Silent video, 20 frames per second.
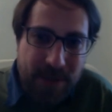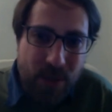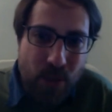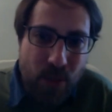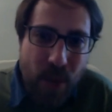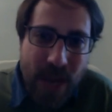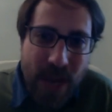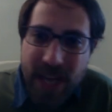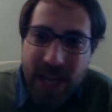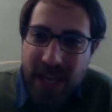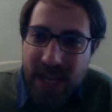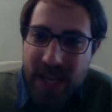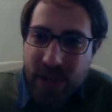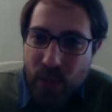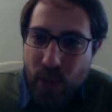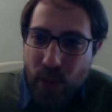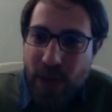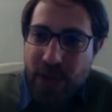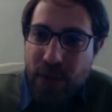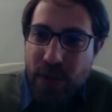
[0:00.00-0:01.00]
the way
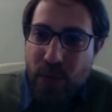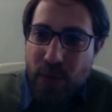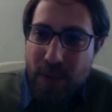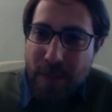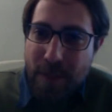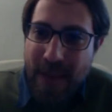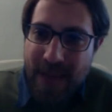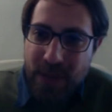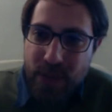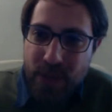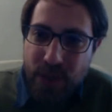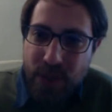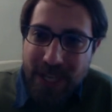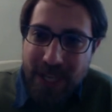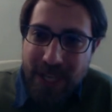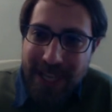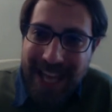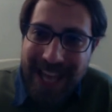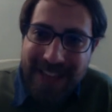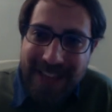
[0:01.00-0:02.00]
the way you were
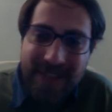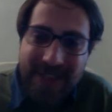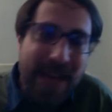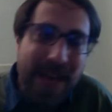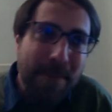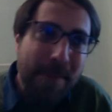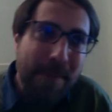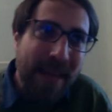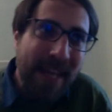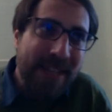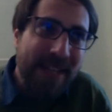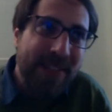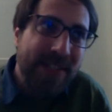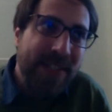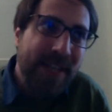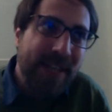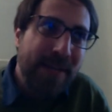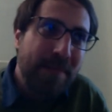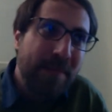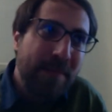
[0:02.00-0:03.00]
mentioning and that makes
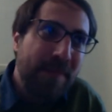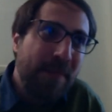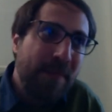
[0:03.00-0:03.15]
him